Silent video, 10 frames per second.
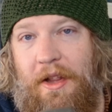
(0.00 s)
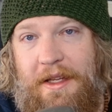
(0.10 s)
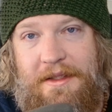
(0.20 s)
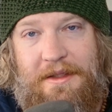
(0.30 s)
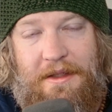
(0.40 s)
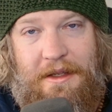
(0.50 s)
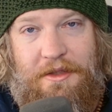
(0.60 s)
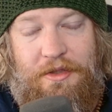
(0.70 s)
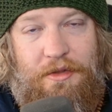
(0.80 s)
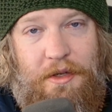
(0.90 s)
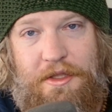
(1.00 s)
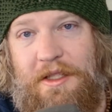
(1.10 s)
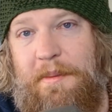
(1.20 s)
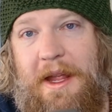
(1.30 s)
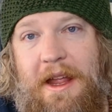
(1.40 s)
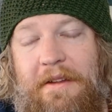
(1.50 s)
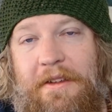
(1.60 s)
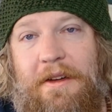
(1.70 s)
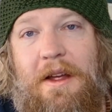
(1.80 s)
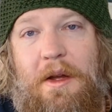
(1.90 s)
his atrocious
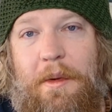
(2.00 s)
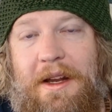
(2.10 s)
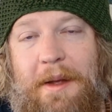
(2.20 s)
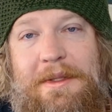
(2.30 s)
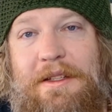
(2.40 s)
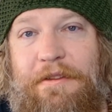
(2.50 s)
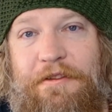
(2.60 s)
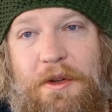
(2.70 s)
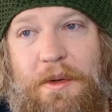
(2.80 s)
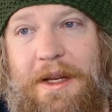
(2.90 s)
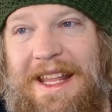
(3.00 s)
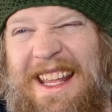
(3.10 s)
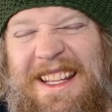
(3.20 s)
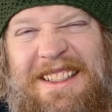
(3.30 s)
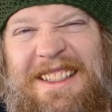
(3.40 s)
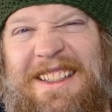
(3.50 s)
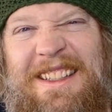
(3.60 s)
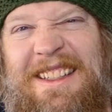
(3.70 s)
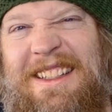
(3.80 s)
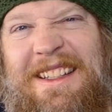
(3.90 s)
behavior, when it comes to food, he is
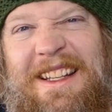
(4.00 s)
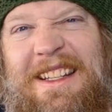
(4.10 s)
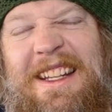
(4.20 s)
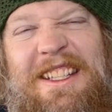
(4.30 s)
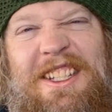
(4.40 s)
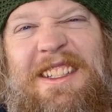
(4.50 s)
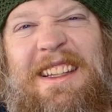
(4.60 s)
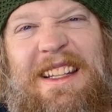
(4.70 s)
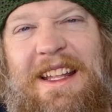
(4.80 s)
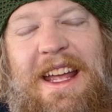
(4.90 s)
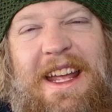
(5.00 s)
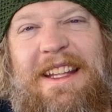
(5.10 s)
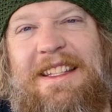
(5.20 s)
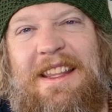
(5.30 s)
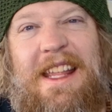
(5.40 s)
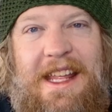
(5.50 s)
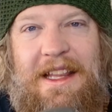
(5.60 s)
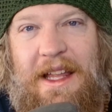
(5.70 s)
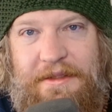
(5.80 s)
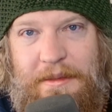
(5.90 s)
it's just it's the thing he
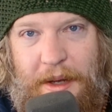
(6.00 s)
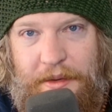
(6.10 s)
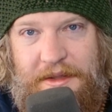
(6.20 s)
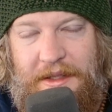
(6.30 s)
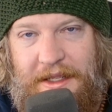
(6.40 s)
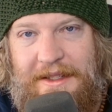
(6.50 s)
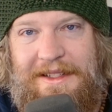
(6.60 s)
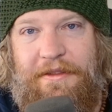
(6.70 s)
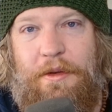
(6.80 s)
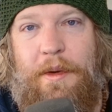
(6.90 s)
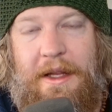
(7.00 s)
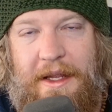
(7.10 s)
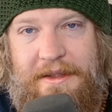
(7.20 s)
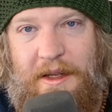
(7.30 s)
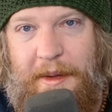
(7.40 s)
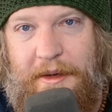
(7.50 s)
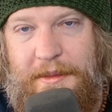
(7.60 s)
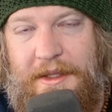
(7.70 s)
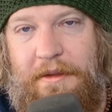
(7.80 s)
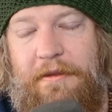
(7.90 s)
loves most. He doesn't even realize it about
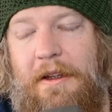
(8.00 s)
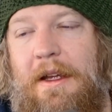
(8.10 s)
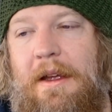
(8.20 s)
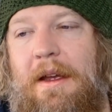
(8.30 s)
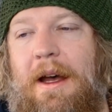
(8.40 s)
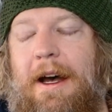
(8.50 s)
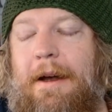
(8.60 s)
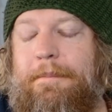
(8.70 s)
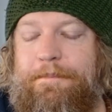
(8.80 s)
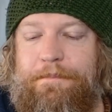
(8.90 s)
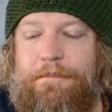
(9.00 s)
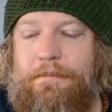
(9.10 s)
himself. Um,